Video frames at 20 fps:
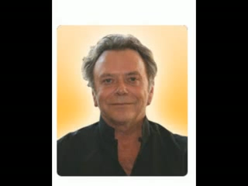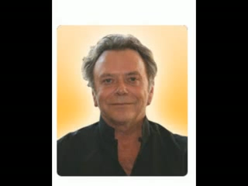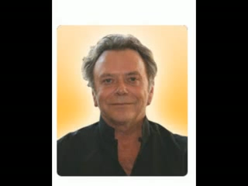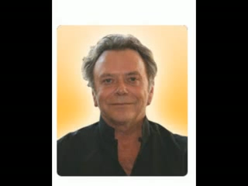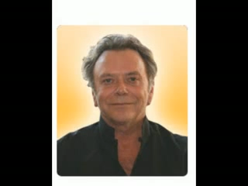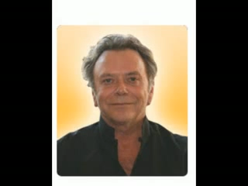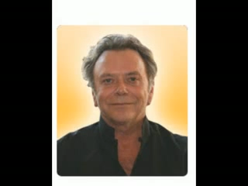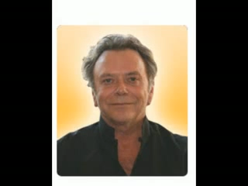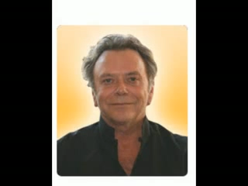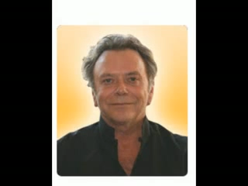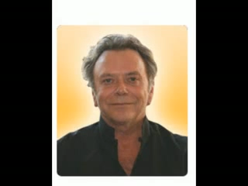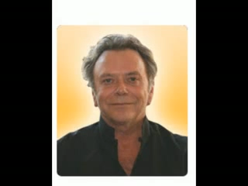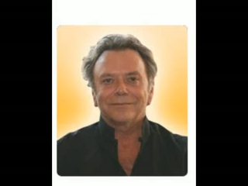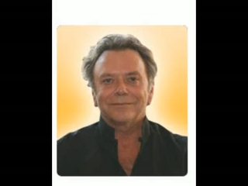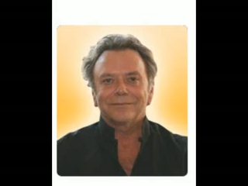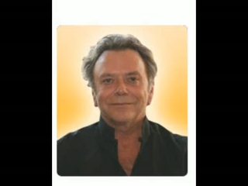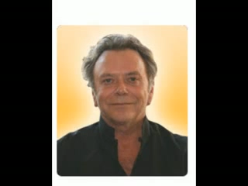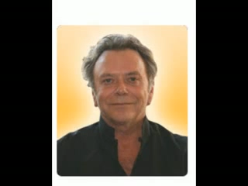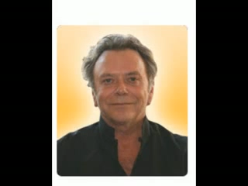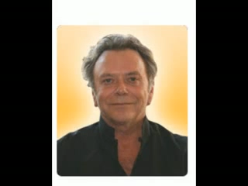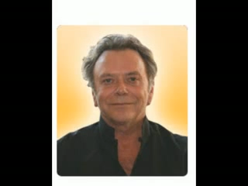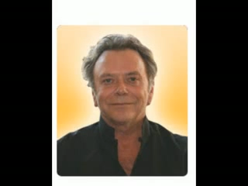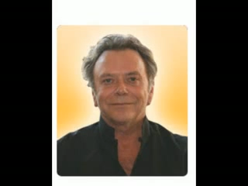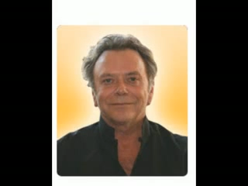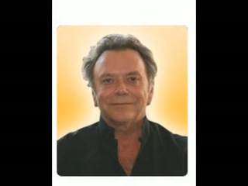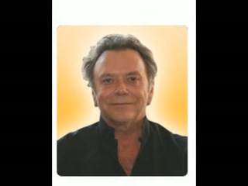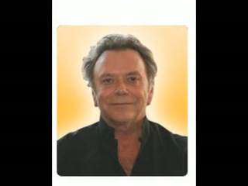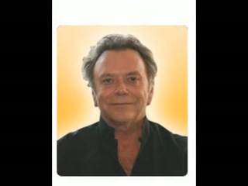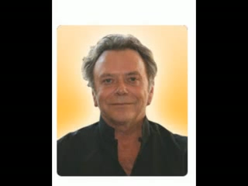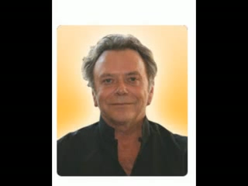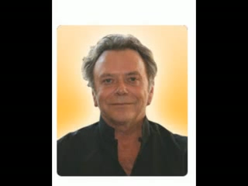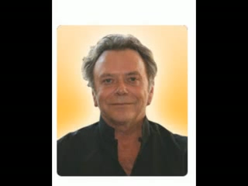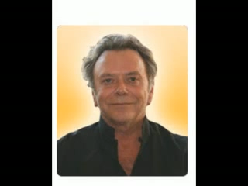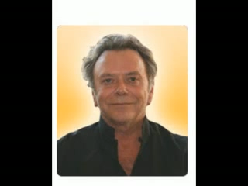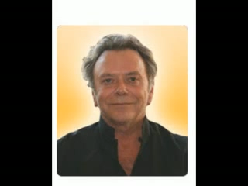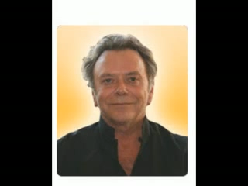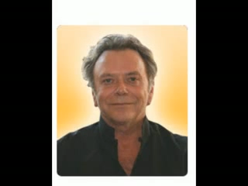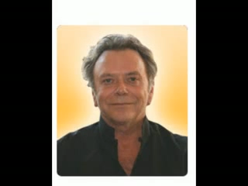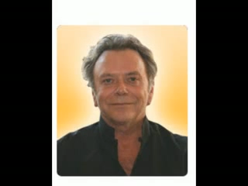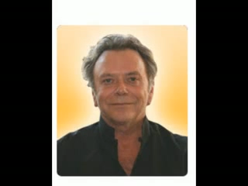
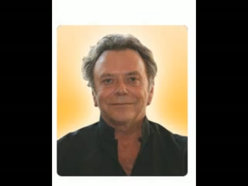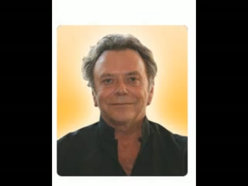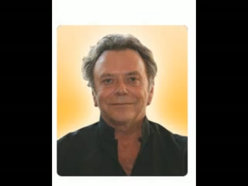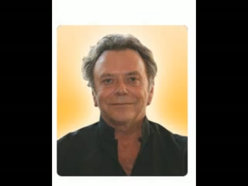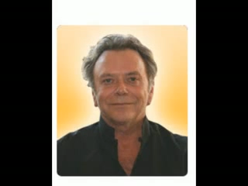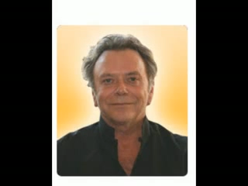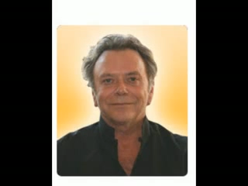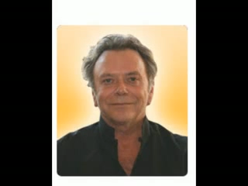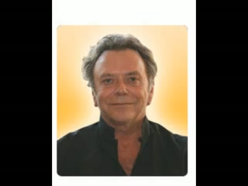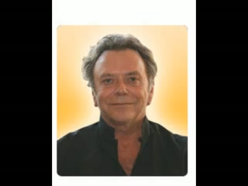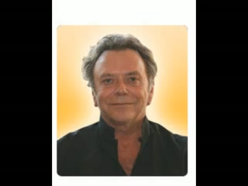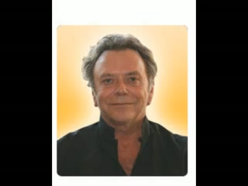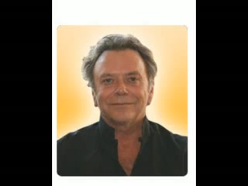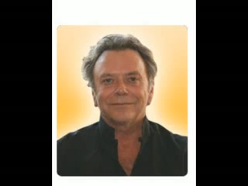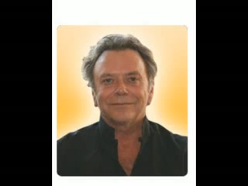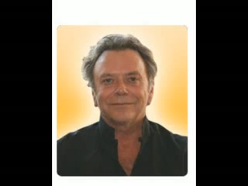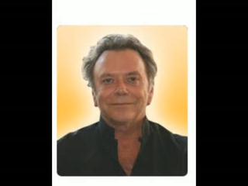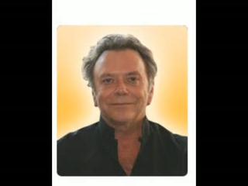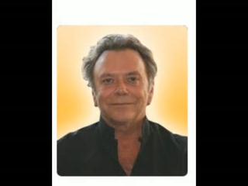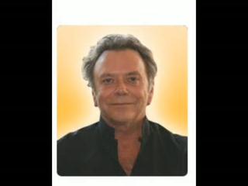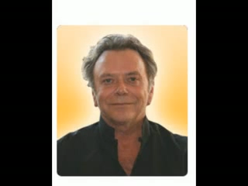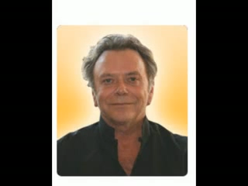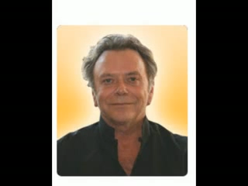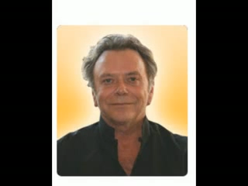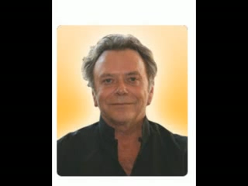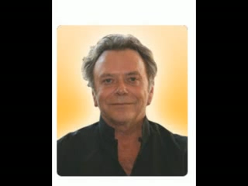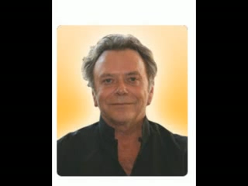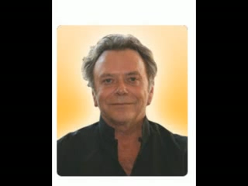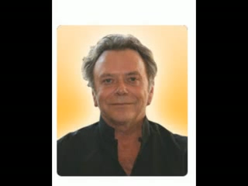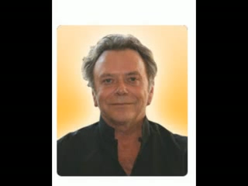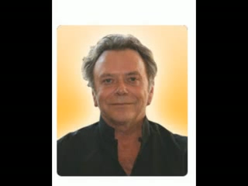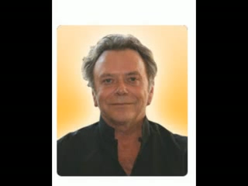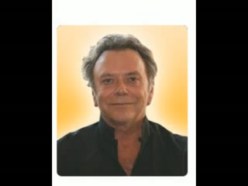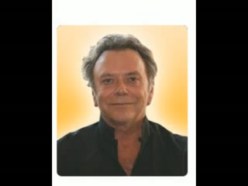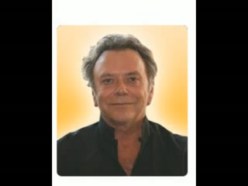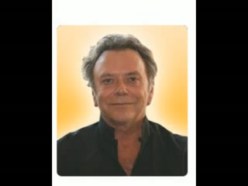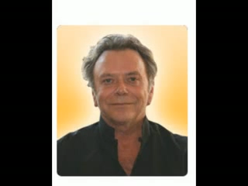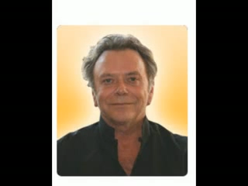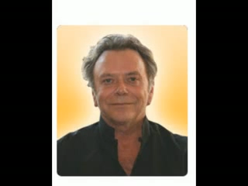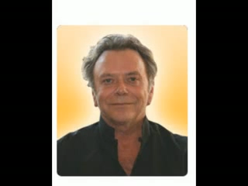
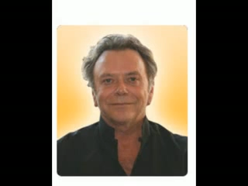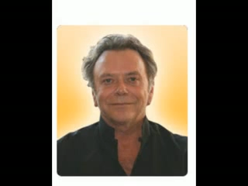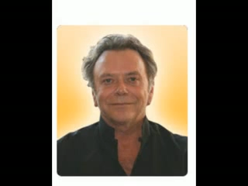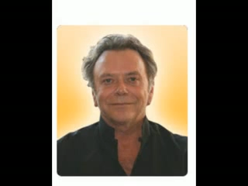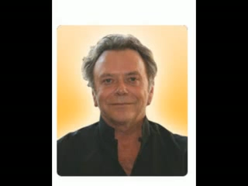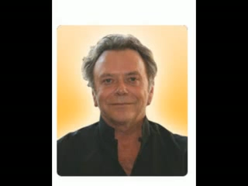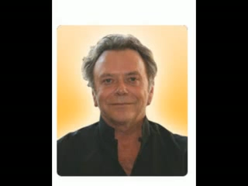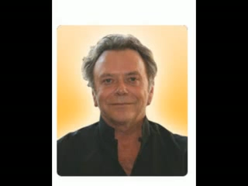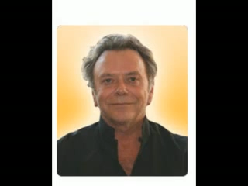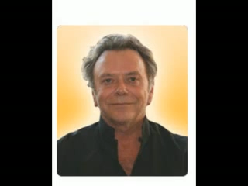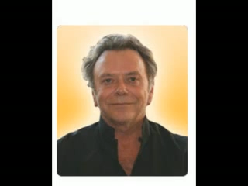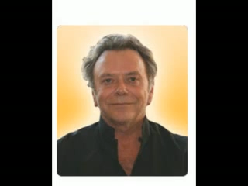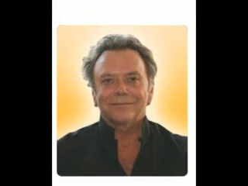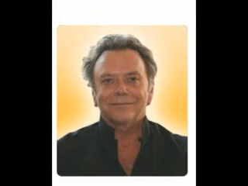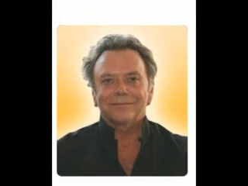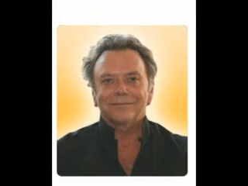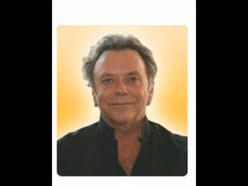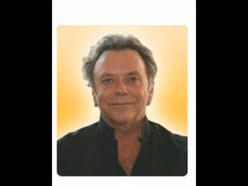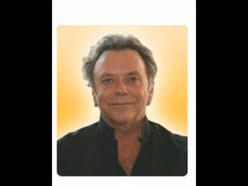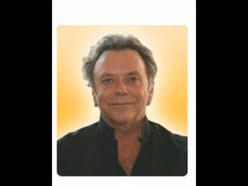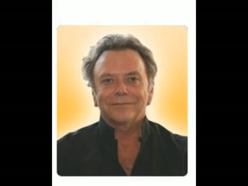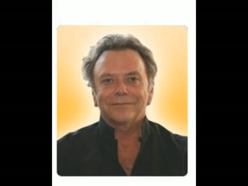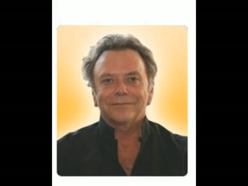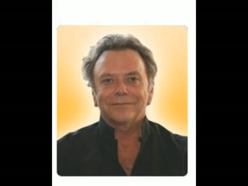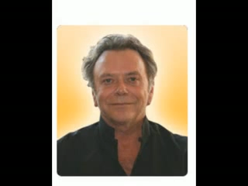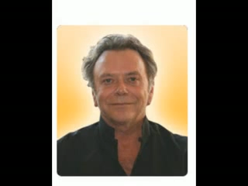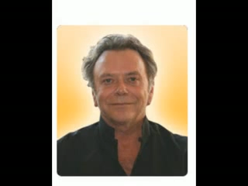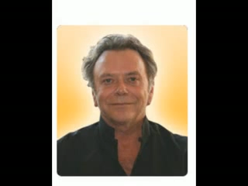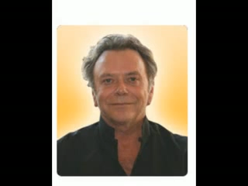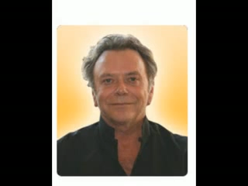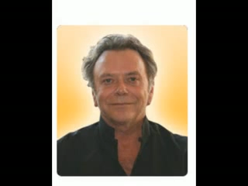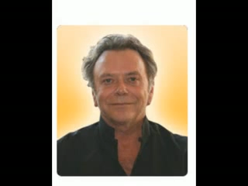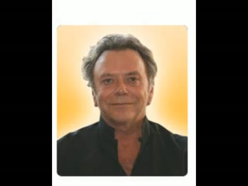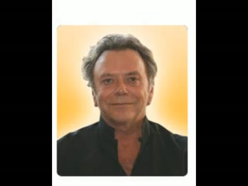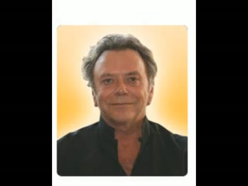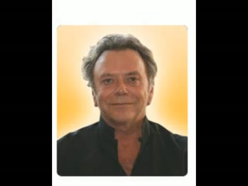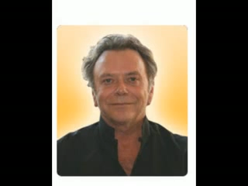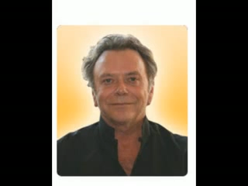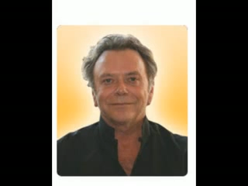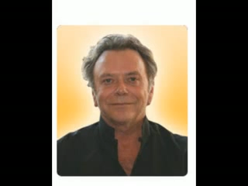
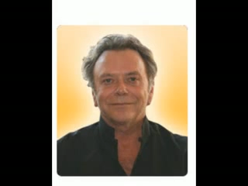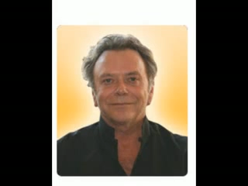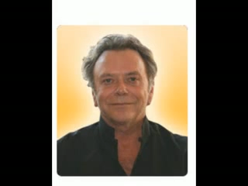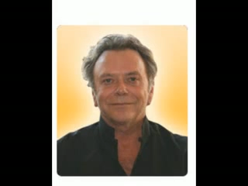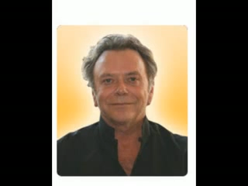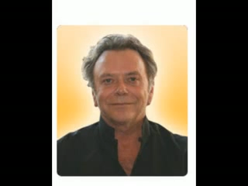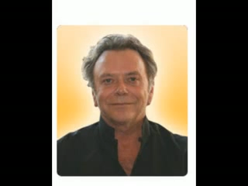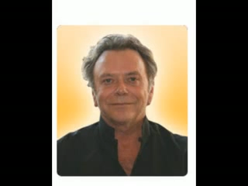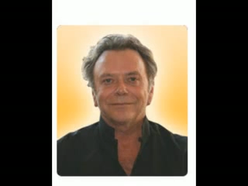This is a still picture; no speech is visible.